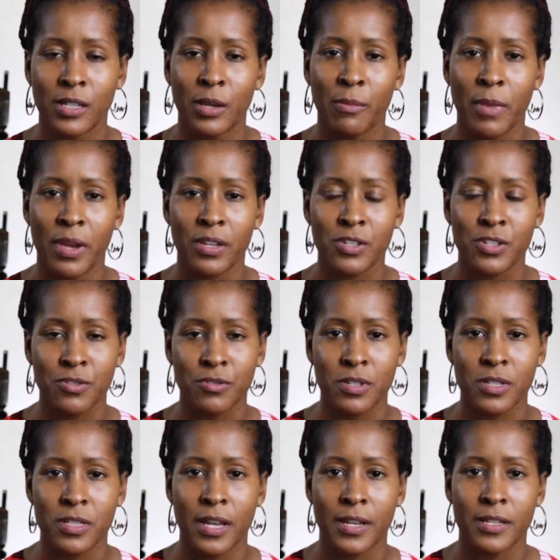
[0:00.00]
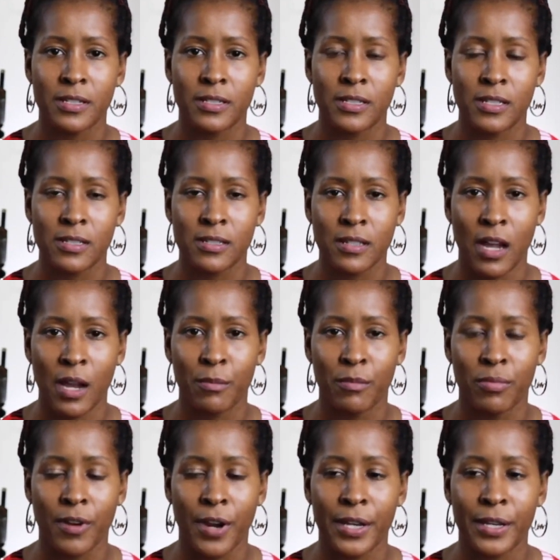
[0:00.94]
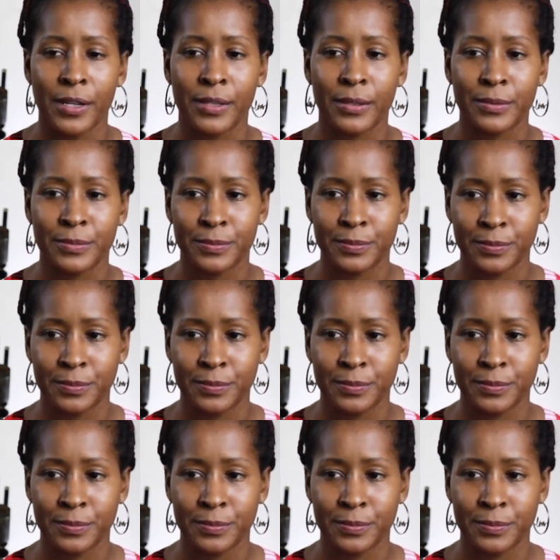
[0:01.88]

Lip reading: it and make sure that it does not break.